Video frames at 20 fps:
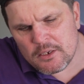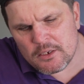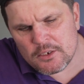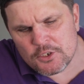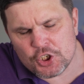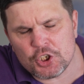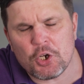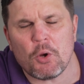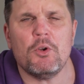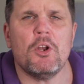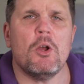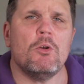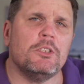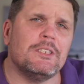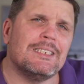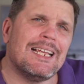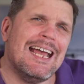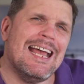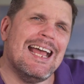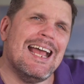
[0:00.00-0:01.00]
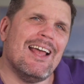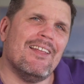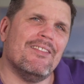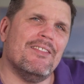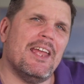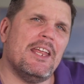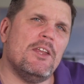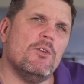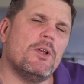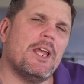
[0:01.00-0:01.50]
show notes.
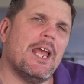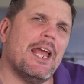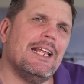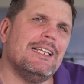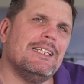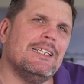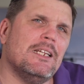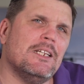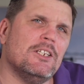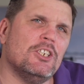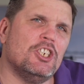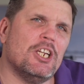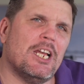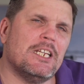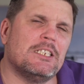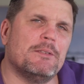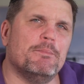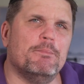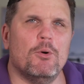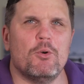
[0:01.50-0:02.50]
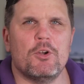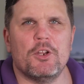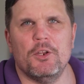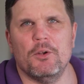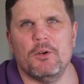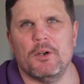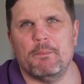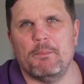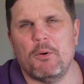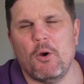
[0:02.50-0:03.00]
There you can just book
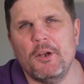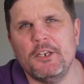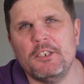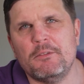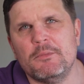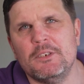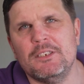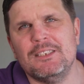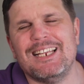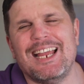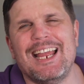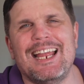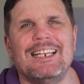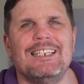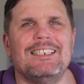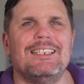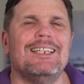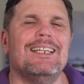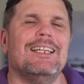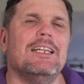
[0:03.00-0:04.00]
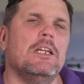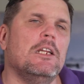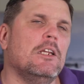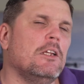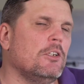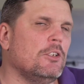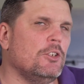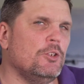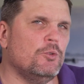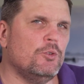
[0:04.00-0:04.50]
your appointment and
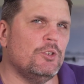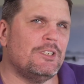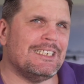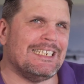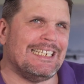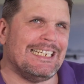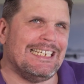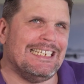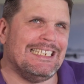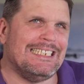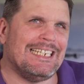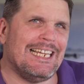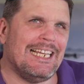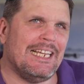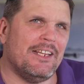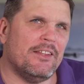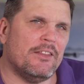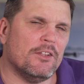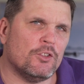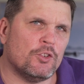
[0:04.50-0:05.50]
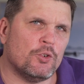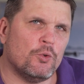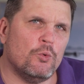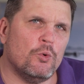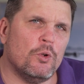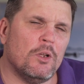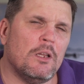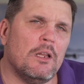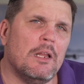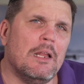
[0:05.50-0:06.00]
use easily the
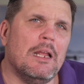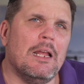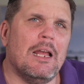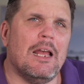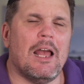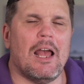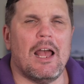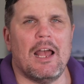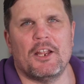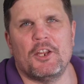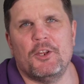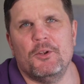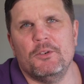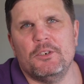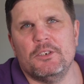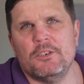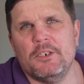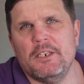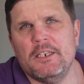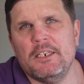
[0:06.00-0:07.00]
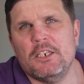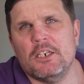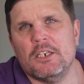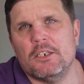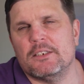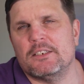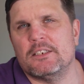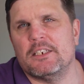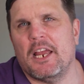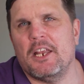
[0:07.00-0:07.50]
tool Acuity
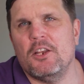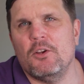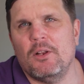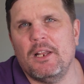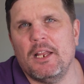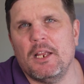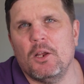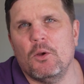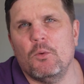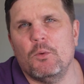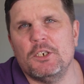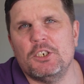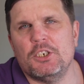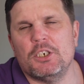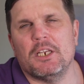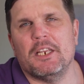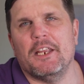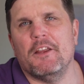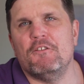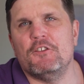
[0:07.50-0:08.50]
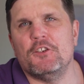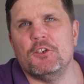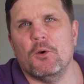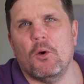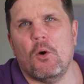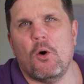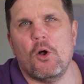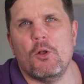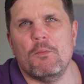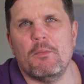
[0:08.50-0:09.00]
Scheduling, which gives you
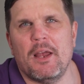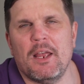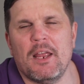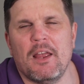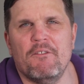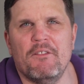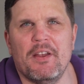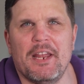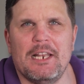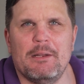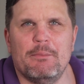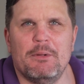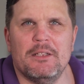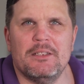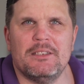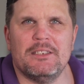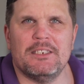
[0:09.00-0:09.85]
all my available